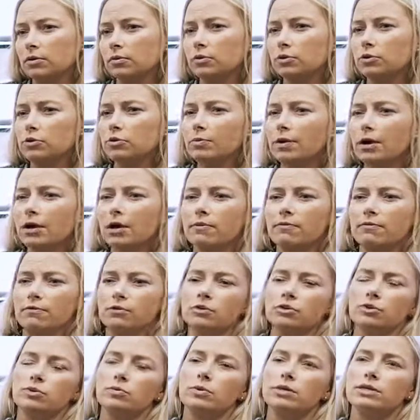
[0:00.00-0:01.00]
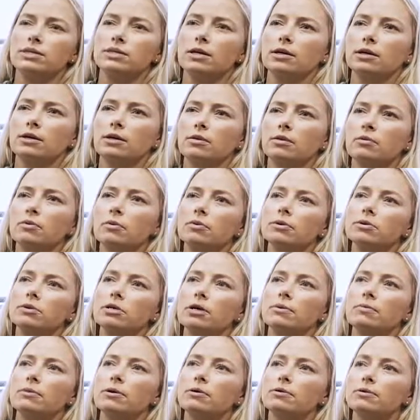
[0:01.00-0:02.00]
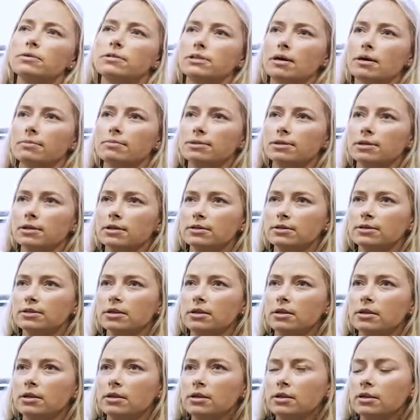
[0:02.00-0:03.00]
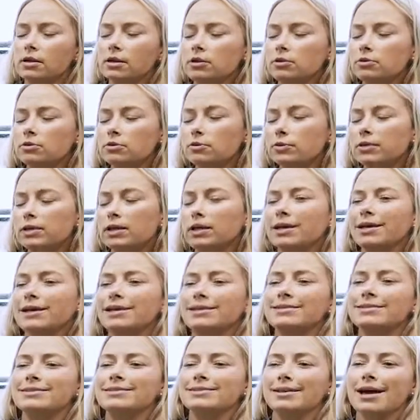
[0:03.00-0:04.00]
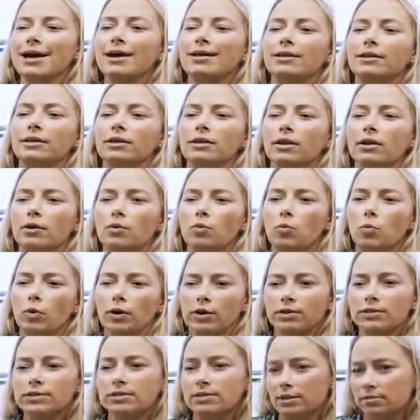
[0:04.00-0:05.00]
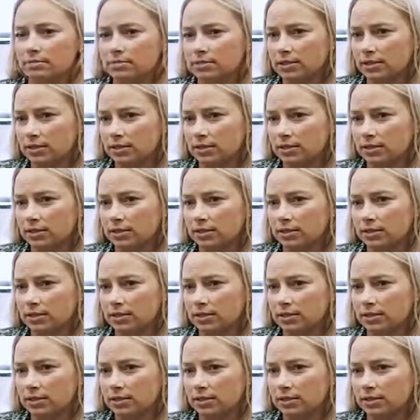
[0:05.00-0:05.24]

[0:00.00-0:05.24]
Will you back up for just 1 second? Like, when we're talking about stem cells, can you explain like exactly like what a stem